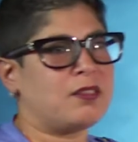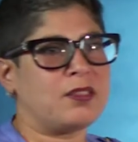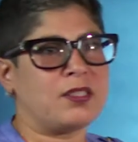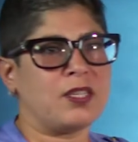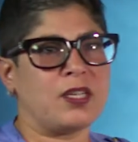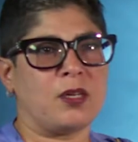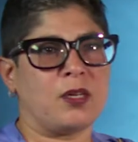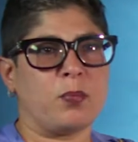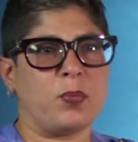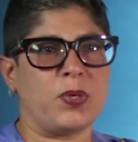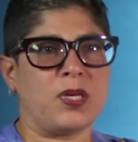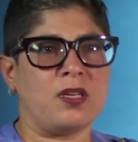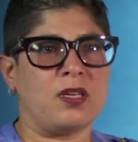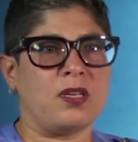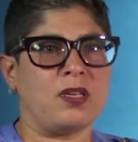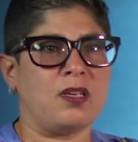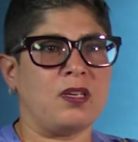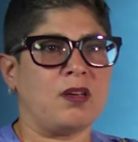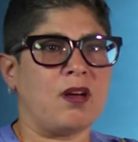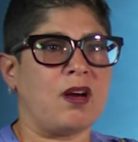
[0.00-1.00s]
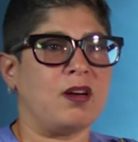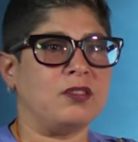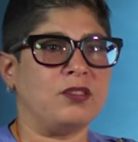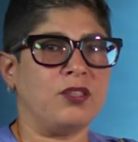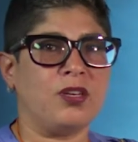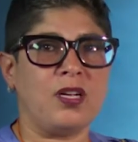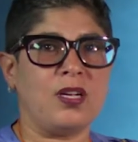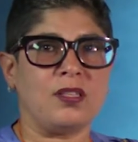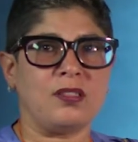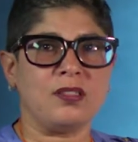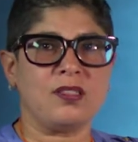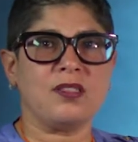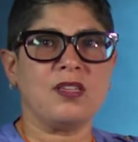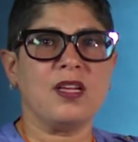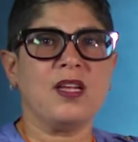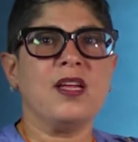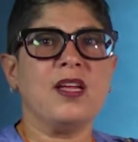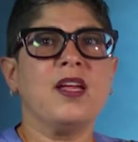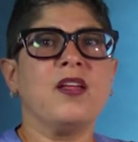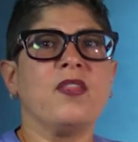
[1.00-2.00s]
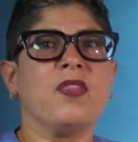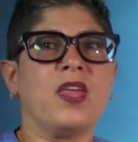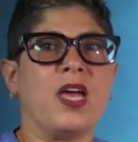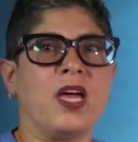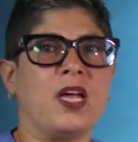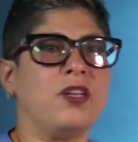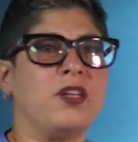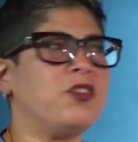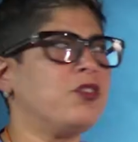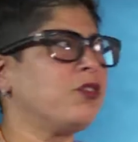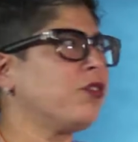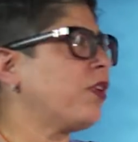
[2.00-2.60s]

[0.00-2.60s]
is going to be adults, then your